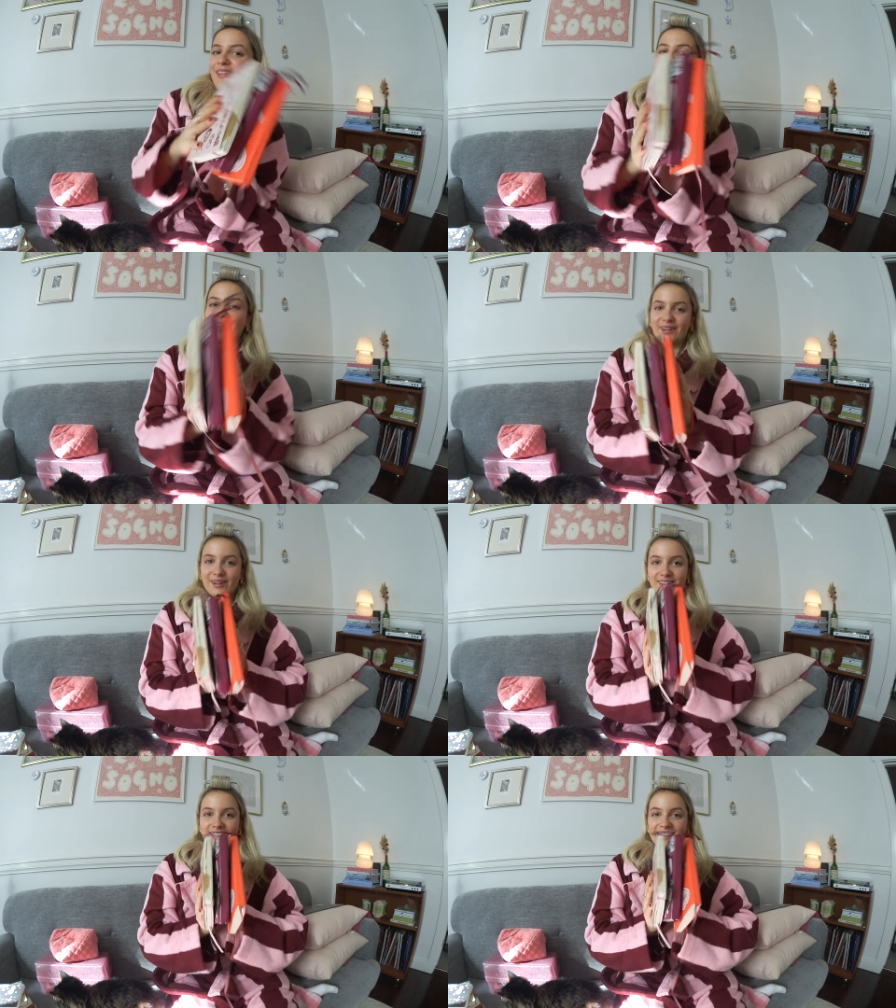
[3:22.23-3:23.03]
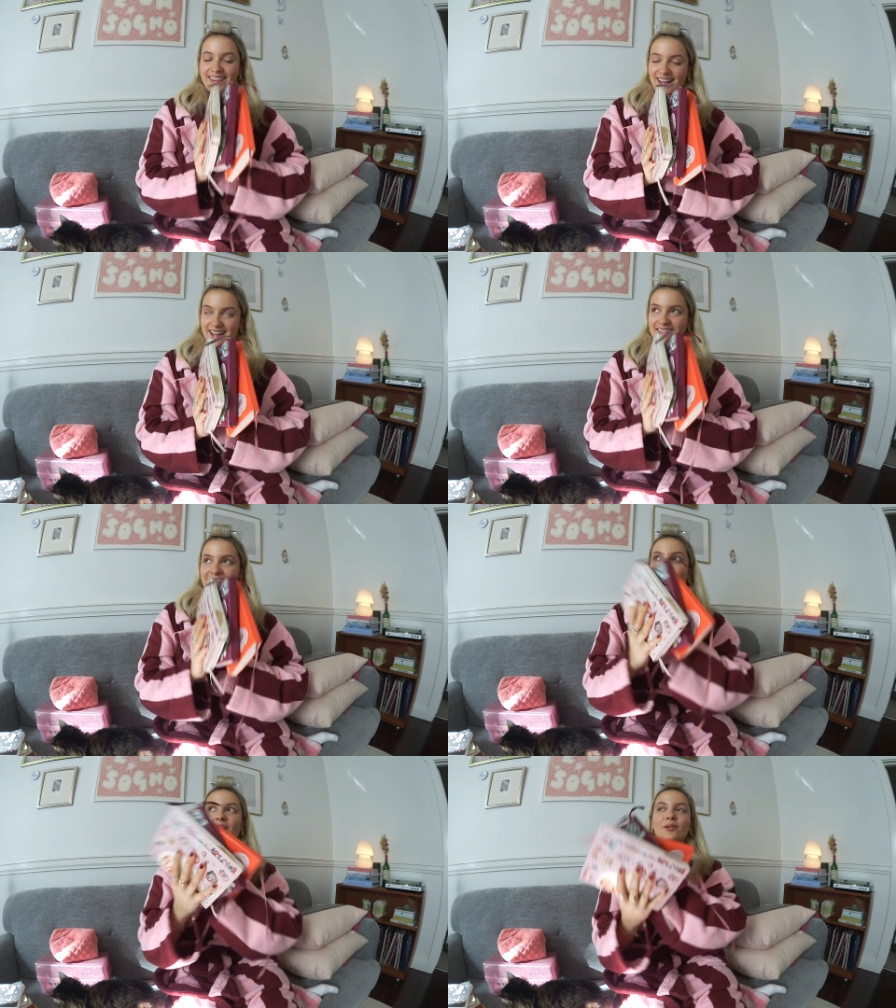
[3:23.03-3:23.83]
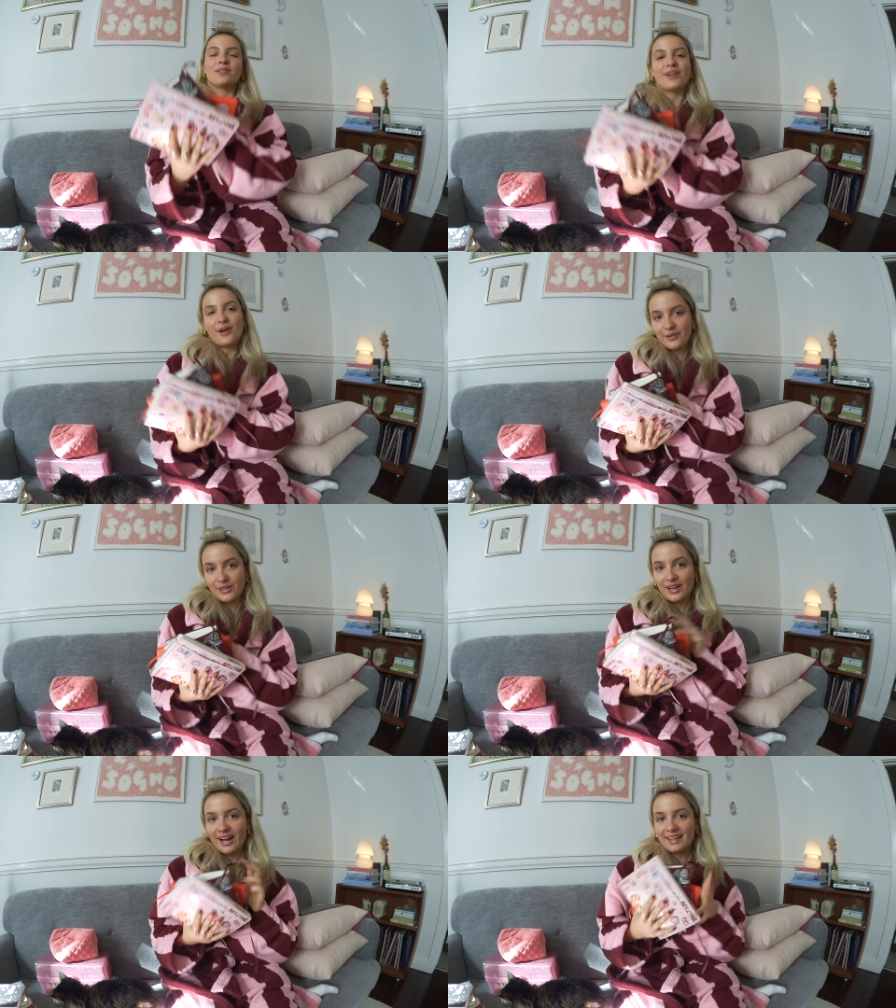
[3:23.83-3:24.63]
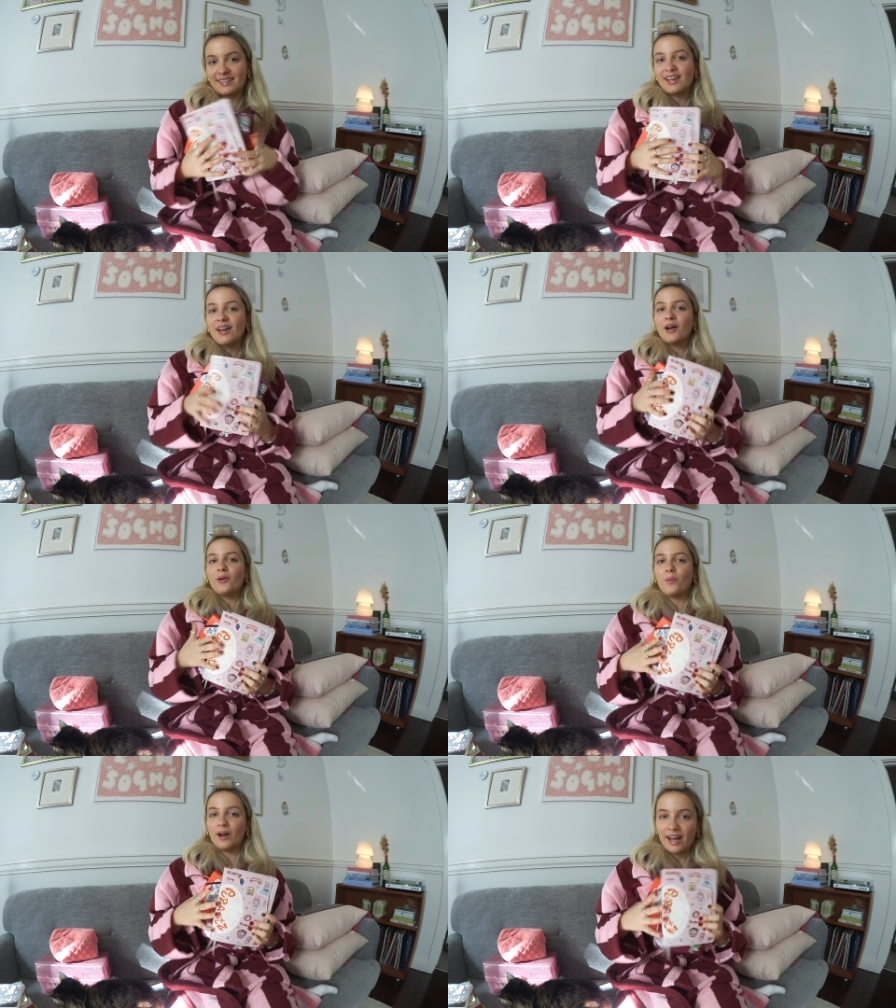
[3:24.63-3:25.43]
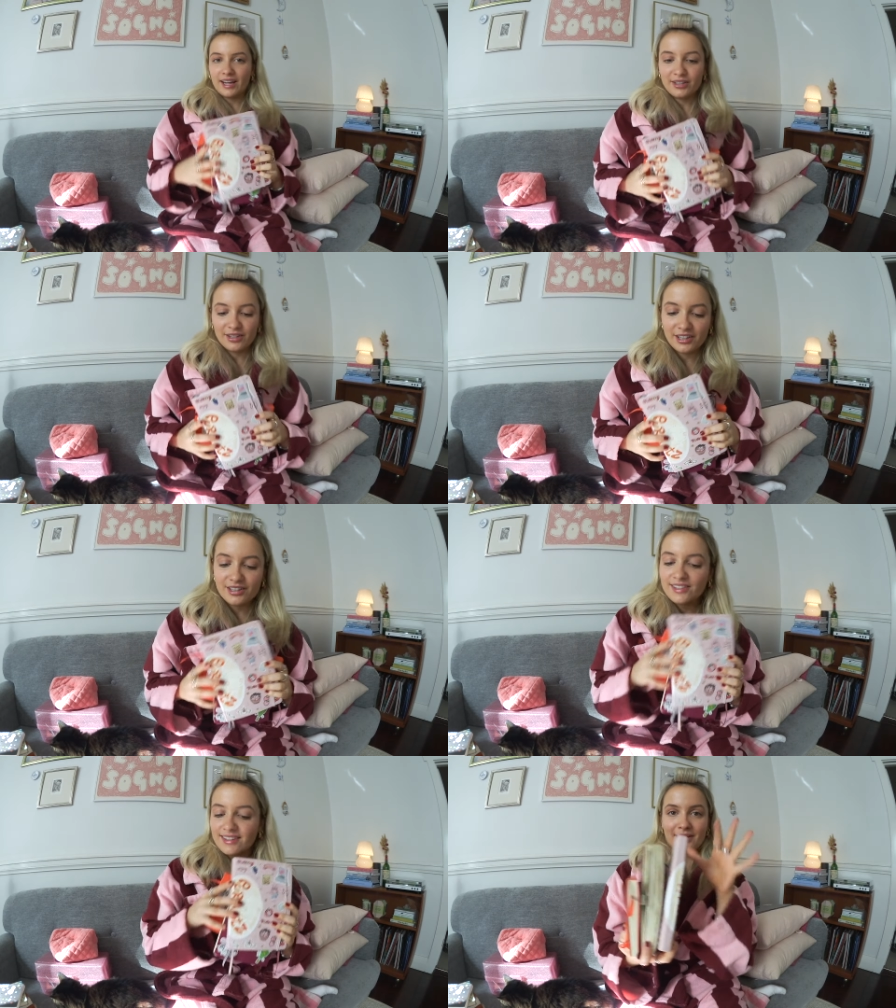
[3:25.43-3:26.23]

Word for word: the cute things, I'll tell you guys what I use.